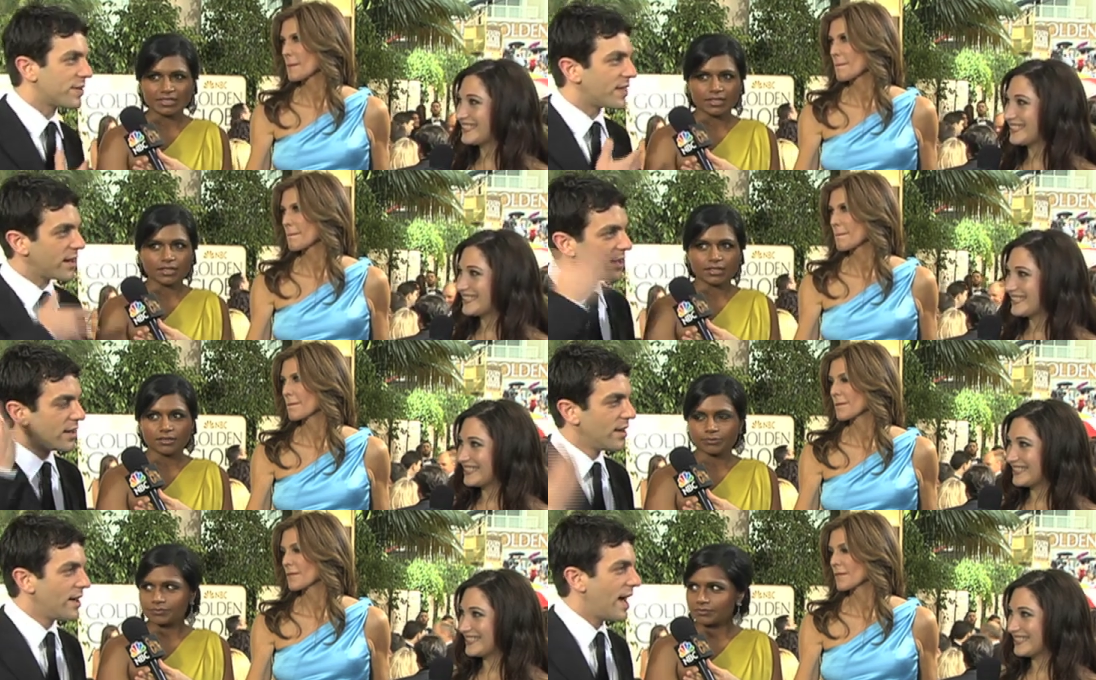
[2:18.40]
Speaker 1: with the
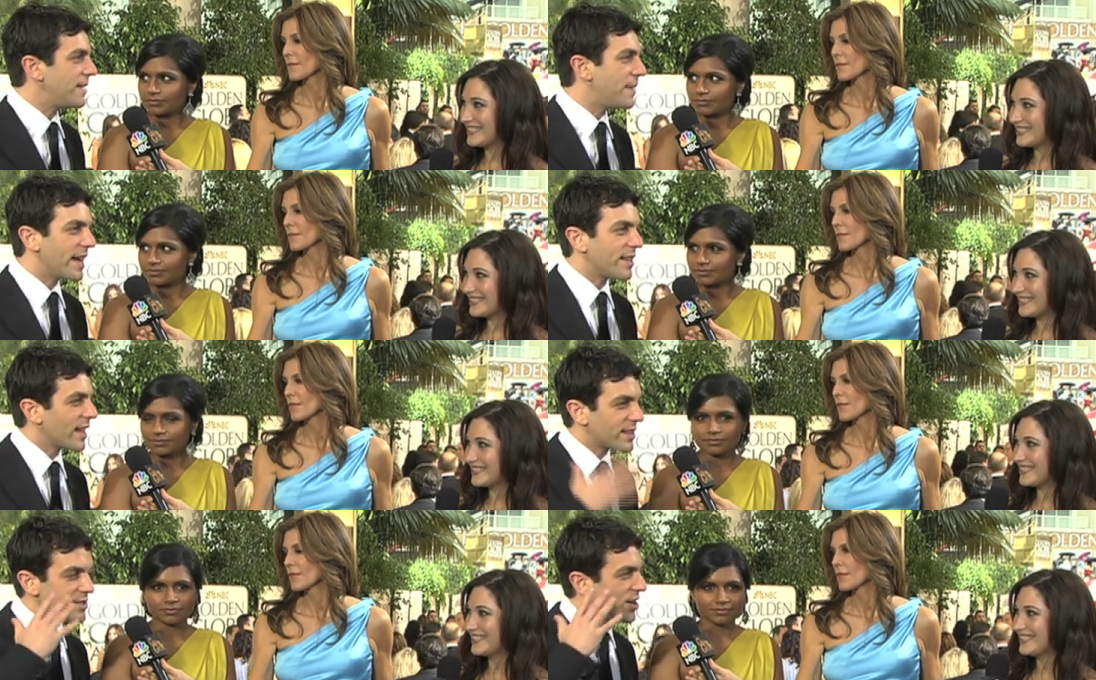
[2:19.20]
headband.
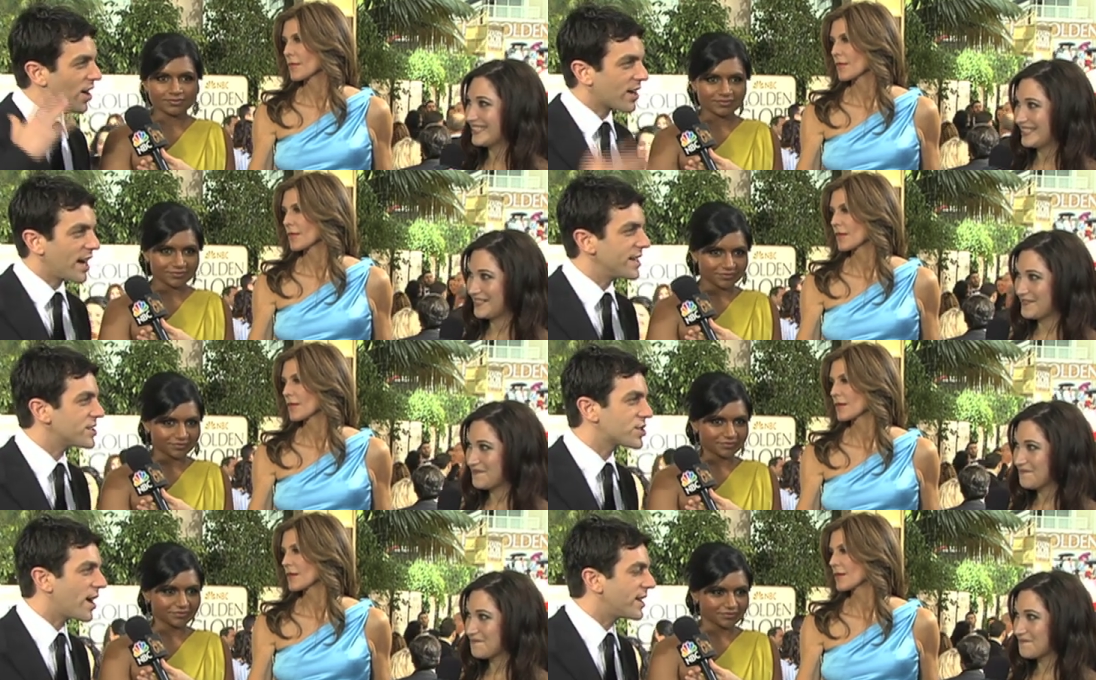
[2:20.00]
Like there's all kind.
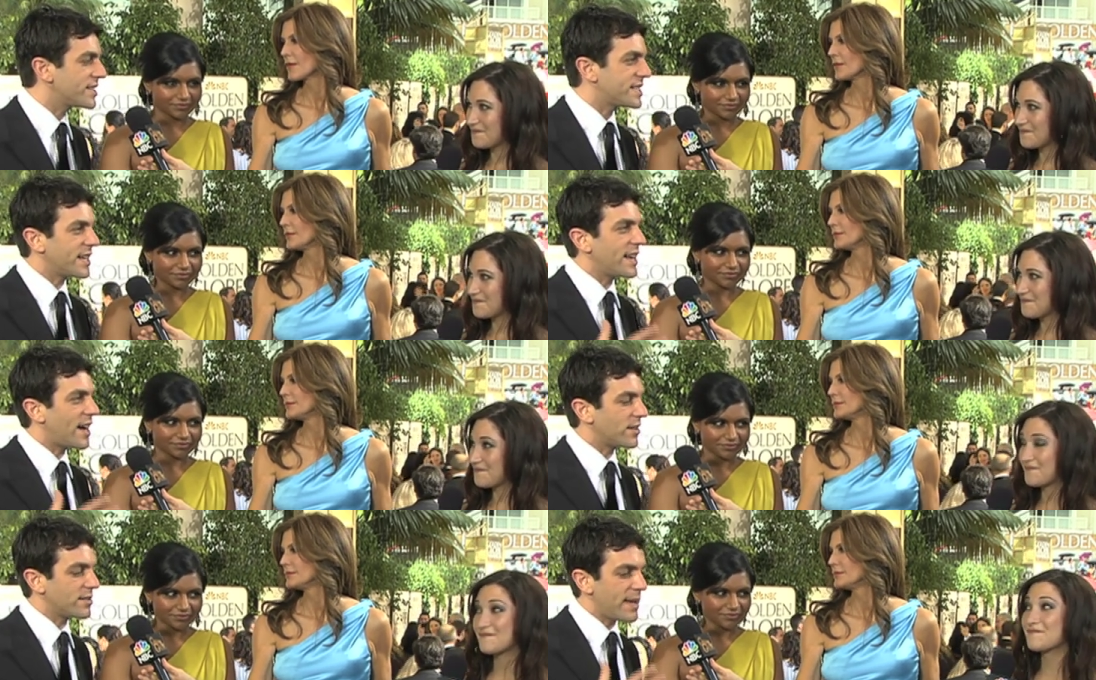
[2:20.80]
He's trying to stand
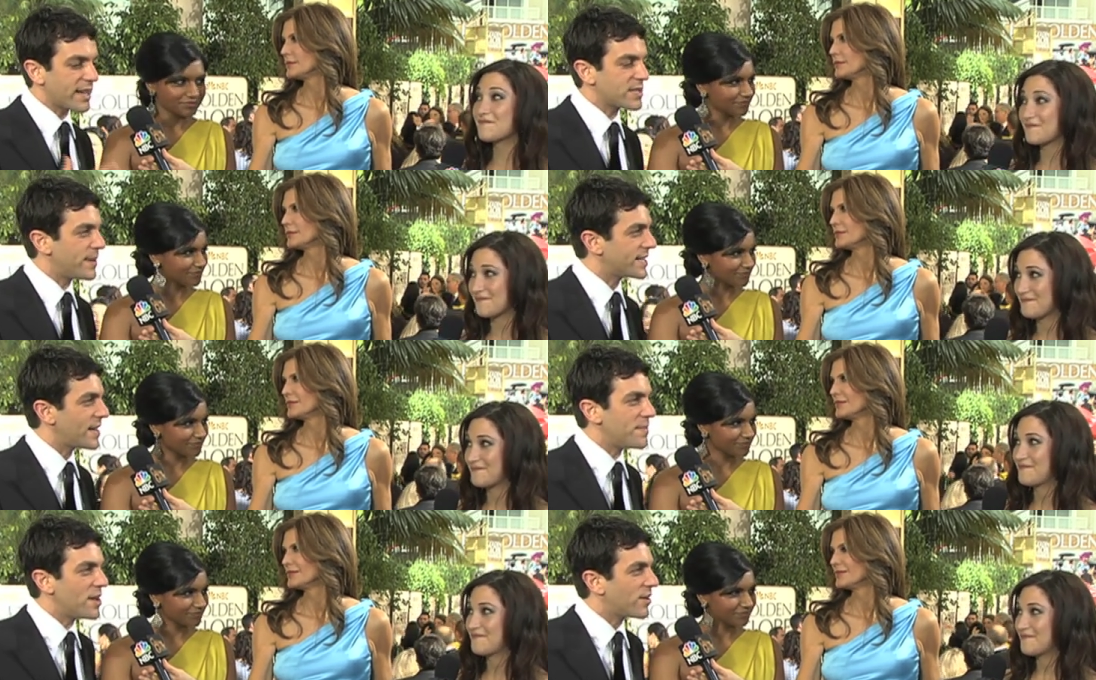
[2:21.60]
out and make his big
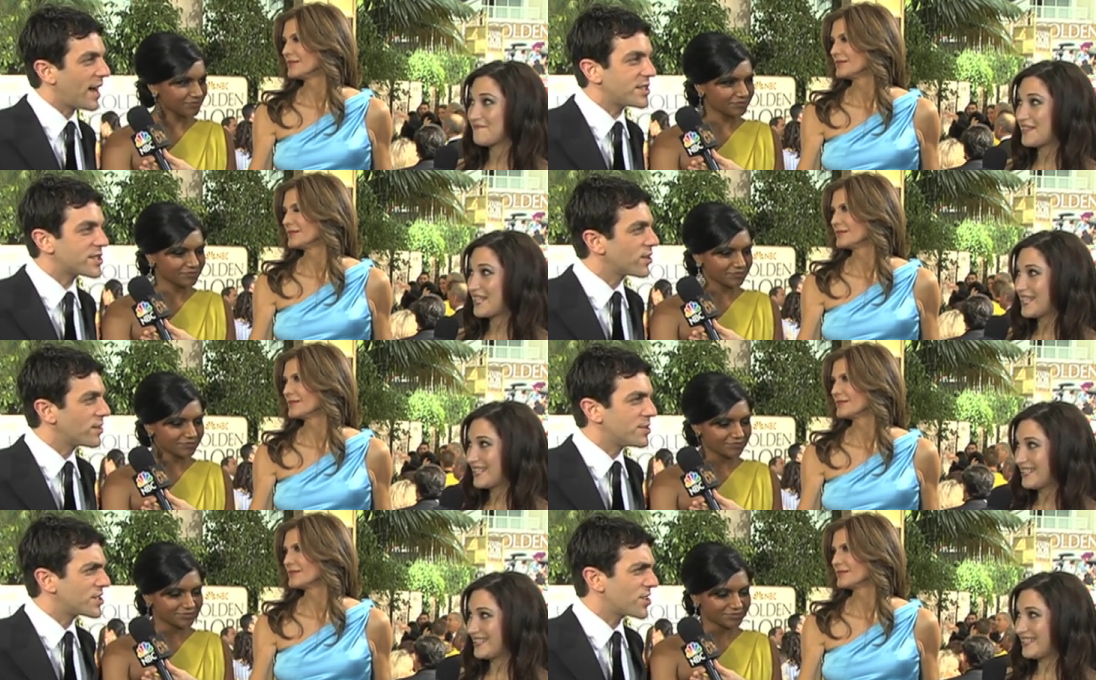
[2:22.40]
debut, and I just told
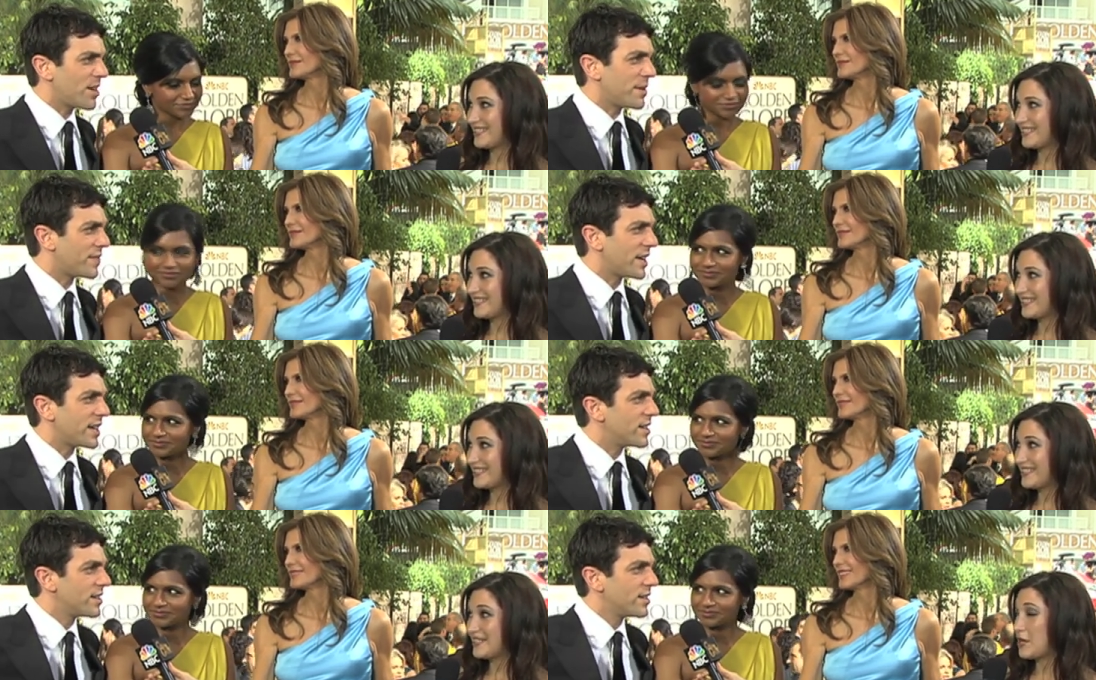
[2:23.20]
him just try to be
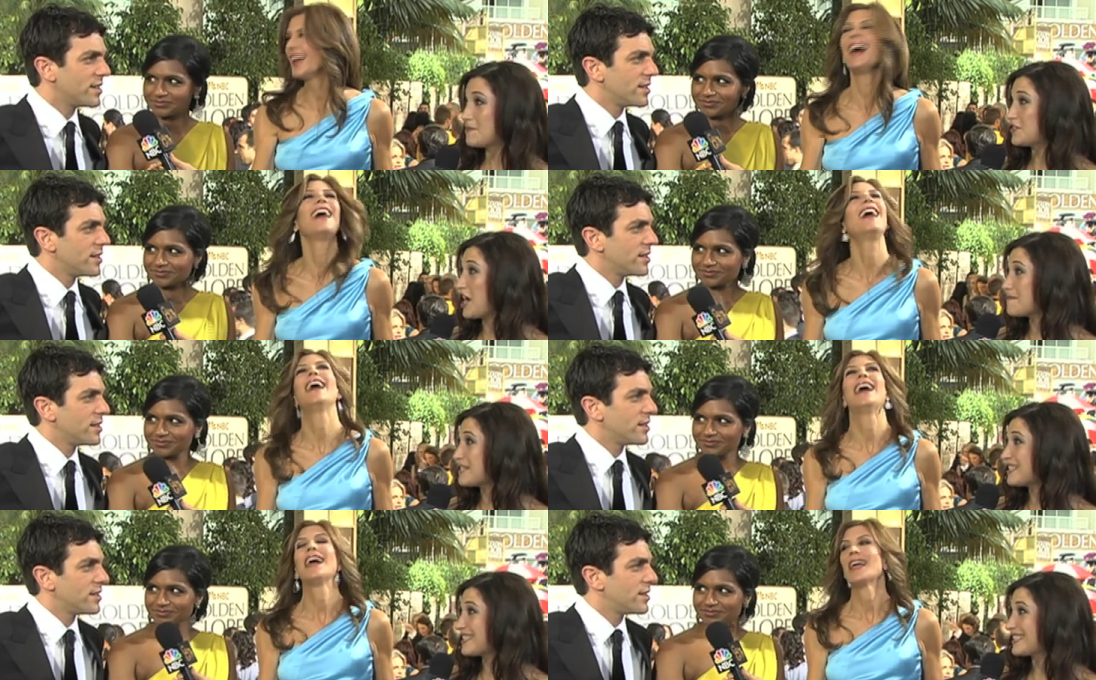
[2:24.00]
funny.
Speaker 2: No
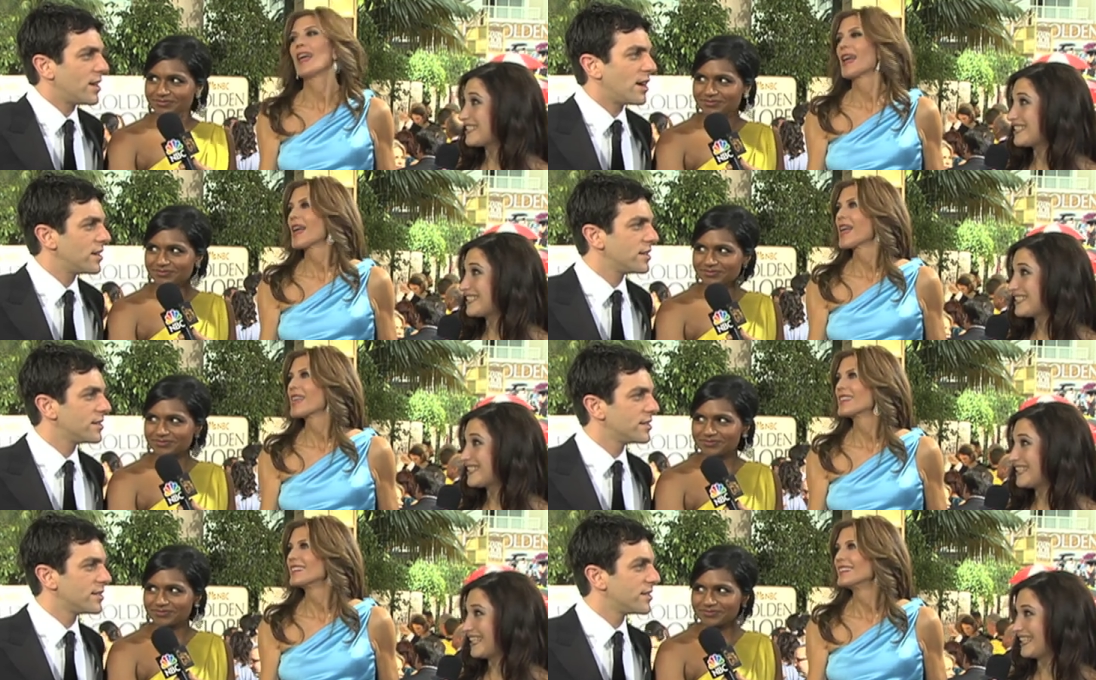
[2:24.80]
pajamas.
Speaker 1: No,
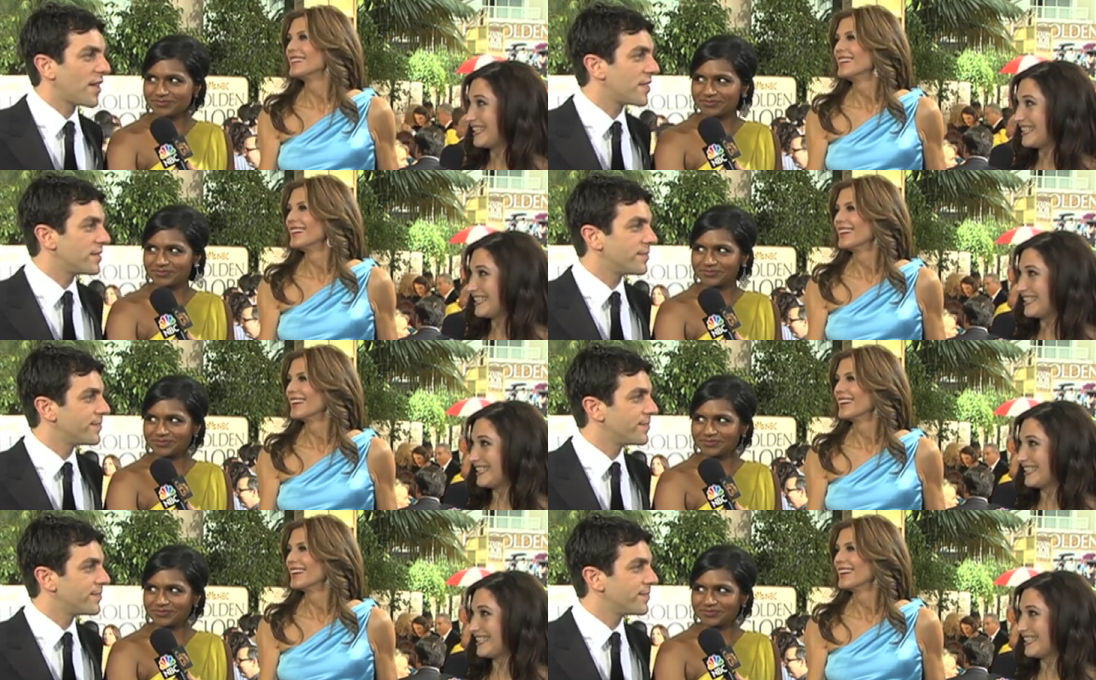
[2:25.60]
nothing.